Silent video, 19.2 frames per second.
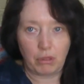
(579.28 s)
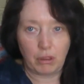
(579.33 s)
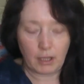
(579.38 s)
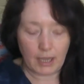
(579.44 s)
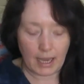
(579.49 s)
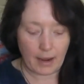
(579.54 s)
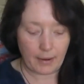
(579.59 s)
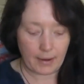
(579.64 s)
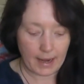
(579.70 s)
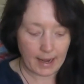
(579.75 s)

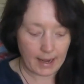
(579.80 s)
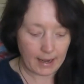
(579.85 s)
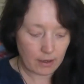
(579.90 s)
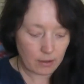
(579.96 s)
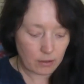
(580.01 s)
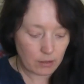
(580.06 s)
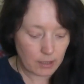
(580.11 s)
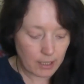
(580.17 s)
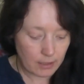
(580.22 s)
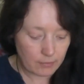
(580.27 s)
out here
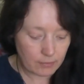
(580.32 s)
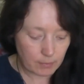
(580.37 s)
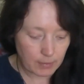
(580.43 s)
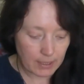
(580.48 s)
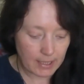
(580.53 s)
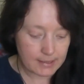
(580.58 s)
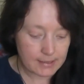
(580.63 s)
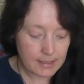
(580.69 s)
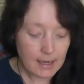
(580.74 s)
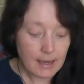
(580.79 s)
all over the
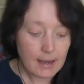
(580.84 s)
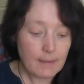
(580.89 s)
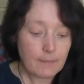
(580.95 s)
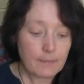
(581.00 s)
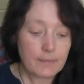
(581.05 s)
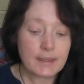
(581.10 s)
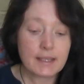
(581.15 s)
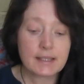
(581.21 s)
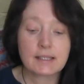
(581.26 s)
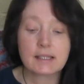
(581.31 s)
place,
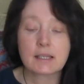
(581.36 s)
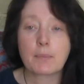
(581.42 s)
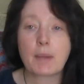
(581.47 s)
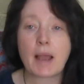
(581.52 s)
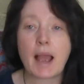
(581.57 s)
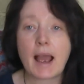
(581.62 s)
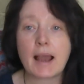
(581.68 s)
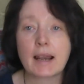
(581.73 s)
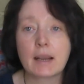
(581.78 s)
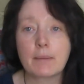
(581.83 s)
and this is a
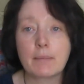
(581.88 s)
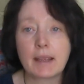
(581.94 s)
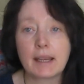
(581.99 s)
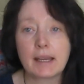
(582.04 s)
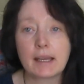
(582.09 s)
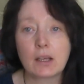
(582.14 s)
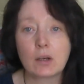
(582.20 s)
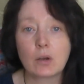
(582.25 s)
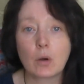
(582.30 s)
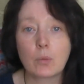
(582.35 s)
pattern I'm
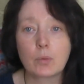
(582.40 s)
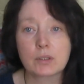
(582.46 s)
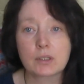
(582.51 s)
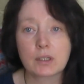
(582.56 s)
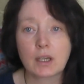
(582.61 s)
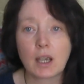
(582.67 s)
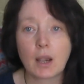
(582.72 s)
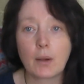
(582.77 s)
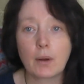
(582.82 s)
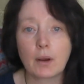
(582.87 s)
making up as I
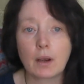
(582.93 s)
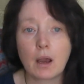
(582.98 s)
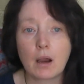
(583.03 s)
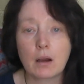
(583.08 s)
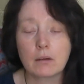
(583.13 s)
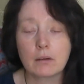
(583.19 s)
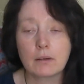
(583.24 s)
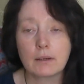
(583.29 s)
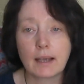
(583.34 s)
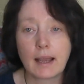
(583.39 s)
go
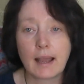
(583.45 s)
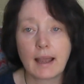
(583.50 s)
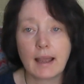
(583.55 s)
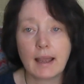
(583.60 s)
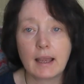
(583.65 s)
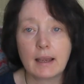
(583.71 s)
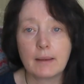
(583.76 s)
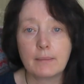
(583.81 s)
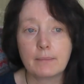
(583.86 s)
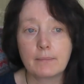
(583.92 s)
along.
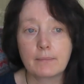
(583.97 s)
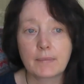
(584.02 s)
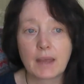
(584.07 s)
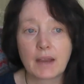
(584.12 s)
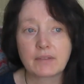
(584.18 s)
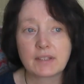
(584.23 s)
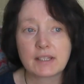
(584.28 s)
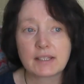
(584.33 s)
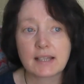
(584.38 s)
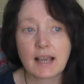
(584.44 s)

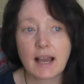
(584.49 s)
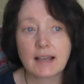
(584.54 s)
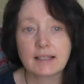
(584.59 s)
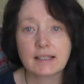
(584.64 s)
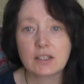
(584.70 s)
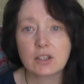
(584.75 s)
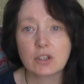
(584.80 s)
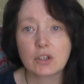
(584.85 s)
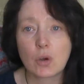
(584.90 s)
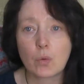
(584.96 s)
I've
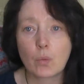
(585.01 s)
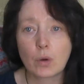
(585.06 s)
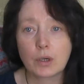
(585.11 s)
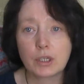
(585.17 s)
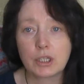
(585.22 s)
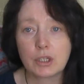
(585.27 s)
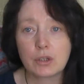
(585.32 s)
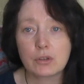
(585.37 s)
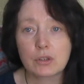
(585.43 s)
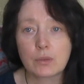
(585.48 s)
decided I don't want
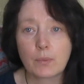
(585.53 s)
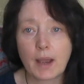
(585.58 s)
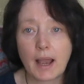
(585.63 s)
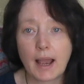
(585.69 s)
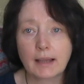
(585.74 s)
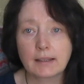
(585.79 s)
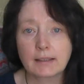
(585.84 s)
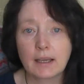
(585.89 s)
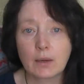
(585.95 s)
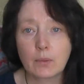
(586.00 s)
to use a
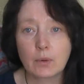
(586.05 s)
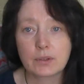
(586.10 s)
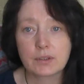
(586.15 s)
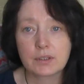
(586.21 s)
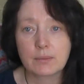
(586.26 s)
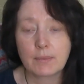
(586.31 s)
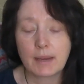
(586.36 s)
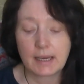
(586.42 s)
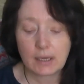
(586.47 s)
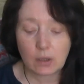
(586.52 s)
pattern, I want
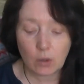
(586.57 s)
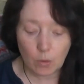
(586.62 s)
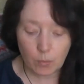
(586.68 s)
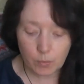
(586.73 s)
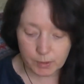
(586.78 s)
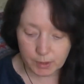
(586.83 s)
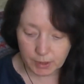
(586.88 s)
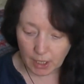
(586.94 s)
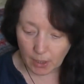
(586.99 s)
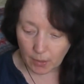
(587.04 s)
to make it up
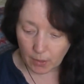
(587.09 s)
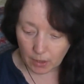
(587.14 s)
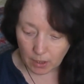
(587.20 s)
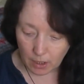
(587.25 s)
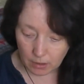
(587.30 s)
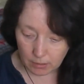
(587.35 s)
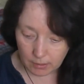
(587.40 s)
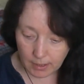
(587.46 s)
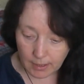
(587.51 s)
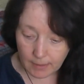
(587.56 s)
as I go
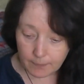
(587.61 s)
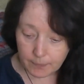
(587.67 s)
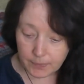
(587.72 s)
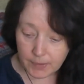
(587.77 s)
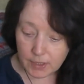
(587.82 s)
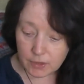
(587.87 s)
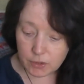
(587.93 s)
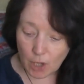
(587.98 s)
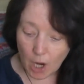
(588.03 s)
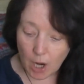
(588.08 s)
along.
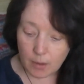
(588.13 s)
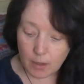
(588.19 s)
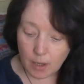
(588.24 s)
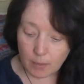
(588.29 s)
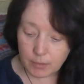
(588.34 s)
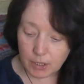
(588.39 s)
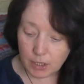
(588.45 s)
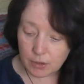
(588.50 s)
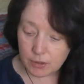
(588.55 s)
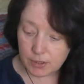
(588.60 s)
So
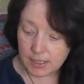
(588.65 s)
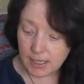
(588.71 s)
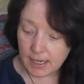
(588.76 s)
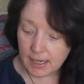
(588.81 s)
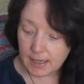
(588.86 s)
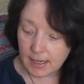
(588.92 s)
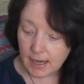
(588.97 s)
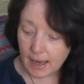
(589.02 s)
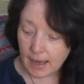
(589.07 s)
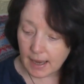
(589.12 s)
I'm
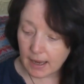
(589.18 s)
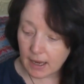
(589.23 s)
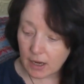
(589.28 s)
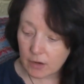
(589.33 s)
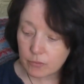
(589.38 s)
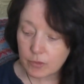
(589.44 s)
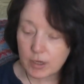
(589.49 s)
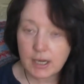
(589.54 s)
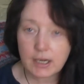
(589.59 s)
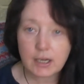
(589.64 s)
using
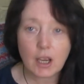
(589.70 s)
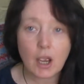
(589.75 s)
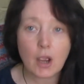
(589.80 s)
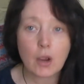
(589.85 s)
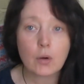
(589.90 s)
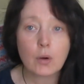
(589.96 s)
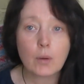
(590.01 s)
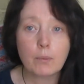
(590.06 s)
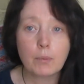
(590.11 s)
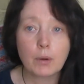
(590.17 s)

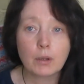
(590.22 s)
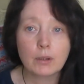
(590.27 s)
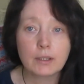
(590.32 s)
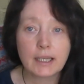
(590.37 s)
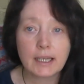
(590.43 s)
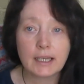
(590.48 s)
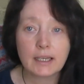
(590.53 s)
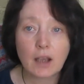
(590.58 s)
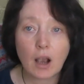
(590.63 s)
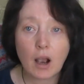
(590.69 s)
Rico
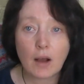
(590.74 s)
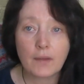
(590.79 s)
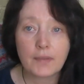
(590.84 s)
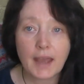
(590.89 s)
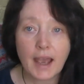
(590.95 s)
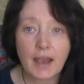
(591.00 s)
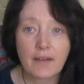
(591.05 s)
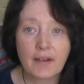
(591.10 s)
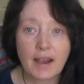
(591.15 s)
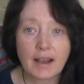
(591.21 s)
bulky yarn
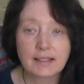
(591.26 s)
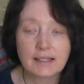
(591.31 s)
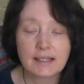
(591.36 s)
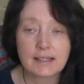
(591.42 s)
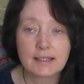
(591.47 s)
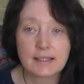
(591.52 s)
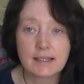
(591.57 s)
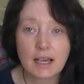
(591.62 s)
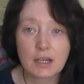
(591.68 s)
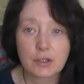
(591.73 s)
that I've had in
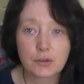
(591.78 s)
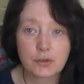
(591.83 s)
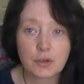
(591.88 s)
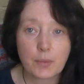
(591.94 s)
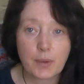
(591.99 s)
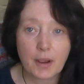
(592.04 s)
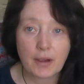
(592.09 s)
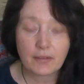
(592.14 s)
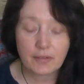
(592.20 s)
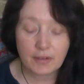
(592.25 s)
stash for
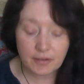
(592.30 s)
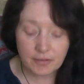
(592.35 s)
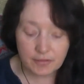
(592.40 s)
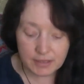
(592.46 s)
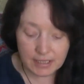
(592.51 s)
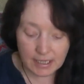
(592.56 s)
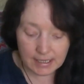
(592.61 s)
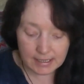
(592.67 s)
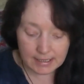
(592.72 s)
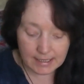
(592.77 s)
about
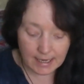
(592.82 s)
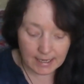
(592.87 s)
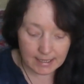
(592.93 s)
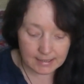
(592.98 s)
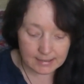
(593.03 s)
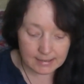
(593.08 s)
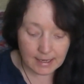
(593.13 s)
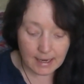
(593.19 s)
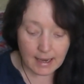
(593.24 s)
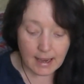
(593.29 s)
15
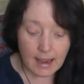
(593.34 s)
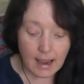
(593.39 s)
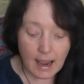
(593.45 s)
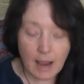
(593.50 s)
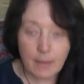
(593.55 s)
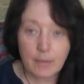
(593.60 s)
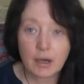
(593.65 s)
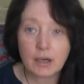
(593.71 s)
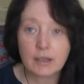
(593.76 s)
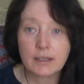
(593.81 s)
years.
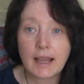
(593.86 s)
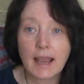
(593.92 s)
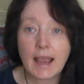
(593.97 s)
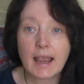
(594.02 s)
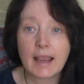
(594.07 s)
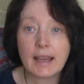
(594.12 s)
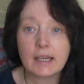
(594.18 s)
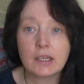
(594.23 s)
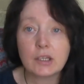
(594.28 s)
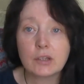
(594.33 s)
I'm on
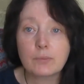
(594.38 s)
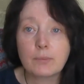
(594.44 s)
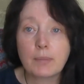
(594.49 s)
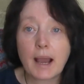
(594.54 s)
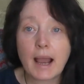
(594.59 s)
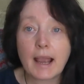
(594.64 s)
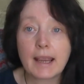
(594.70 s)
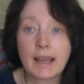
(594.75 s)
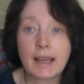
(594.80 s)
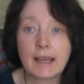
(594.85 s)
a
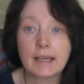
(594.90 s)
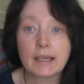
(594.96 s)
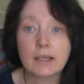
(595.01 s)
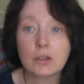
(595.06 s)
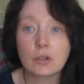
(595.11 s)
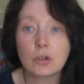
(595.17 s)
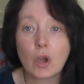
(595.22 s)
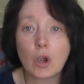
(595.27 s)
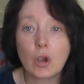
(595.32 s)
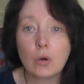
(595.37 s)

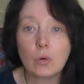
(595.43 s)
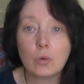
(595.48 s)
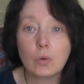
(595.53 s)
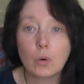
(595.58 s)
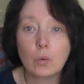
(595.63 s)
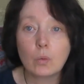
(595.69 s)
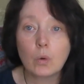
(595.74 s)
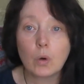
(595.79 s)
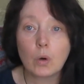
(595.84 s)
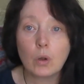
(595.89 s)
buying no
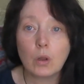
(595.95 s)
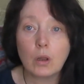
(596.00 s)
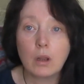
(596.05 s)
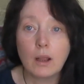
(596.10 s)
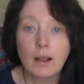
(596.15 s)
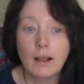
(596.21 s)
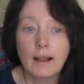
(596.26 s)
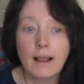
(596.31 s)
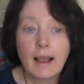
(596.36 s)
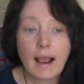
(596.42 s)
wool,
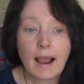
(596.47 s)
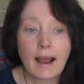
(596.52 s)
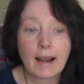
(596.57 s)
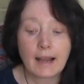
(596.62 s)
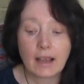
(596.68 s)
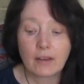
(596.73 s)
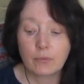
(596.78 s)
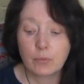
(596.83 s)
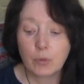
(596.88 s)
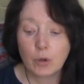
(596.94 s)
and
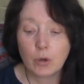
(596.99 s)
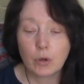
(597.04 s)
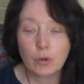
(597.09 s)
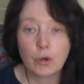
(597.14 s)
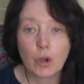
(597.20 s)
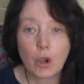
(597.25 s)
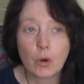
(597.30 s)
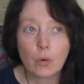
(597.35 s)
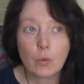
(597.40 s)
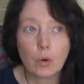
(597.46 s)
I've bought
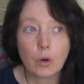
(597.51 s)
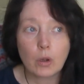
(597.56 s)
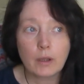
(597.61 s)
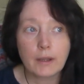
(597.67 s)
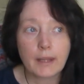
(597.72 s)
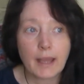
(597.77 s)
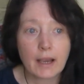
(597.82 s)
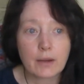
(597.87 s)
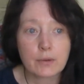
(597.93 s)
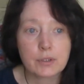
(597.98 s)
no wool
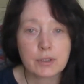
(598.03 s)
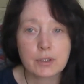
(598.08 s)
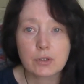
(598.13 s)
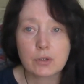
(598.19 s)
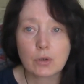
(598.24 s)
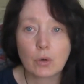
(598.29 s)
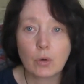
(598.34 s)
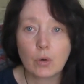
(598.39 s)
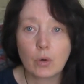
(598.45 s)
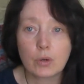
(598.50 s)
now
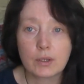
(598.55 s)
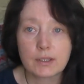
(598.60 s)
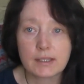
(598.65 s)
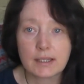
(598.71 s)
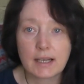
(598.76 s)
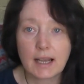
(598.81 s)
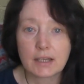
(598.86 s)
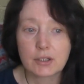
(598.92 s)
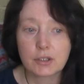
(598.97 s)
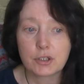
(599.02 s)
since August
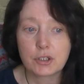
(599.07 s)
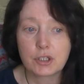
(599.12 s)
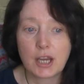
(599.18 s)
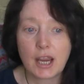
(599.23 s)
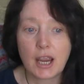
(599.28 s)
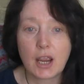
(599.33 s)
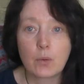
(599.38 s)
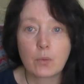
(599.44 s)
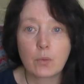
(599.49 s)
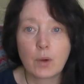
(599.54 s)
last
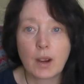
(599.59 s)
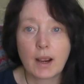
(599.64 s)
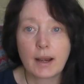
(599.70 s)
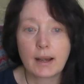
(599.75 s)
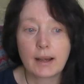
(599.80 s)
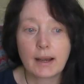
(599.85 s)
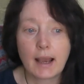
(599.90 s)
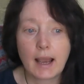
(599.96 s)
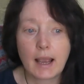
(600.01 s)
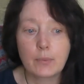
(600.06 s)
year,
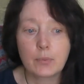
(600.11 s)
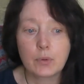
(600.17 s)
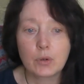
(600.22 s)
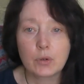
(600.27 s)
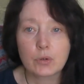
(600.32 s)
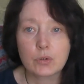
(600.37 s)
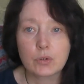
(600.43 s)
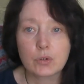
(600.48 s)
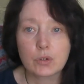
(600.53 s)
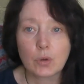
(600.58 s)
when I
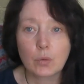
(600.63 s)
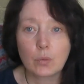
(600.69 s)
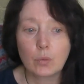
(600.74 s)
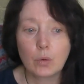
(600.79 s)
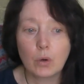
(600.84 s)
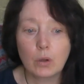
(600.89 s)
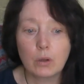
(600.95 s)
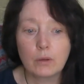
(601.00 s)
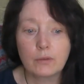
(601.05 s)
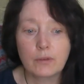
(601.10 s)
bought some
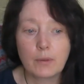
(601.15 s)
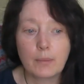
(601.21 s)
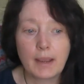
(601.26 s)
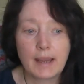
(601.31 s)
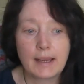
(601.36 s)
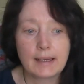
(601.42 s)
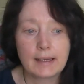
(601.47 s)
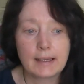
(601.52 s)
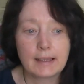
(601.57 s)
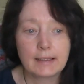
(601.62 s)
wool for
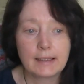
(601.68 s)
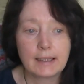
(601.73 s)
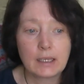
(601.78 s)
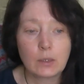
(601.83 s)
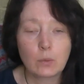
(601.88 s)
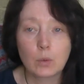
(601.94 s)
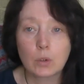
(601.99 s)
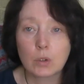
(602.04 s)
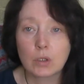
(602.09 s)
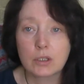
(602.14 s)
making the
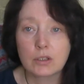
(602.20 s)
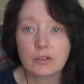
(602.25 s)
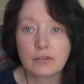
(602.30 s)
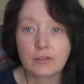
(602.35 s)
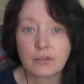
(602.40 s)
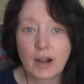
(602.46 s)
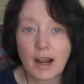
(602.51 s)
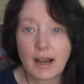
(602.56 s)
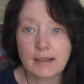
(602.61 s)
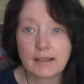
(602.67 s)
Woodland
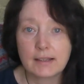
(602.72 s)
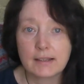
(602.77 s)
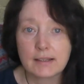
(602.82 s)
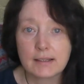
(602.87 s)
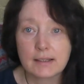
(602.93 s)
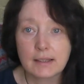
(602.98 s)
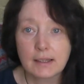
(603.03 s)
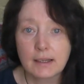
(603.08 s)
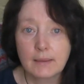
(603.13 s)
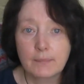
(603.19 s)

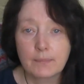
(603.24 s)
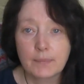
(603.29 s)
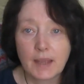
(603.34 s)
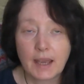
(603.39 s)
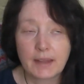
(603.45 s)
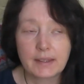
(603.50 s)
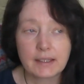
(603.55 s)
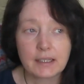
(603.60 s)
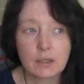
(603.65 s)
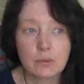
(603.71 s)
Friends. I
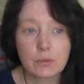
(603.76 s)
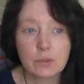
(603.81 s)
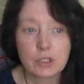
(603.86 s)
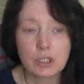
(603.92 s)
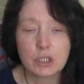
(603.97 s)
think it was the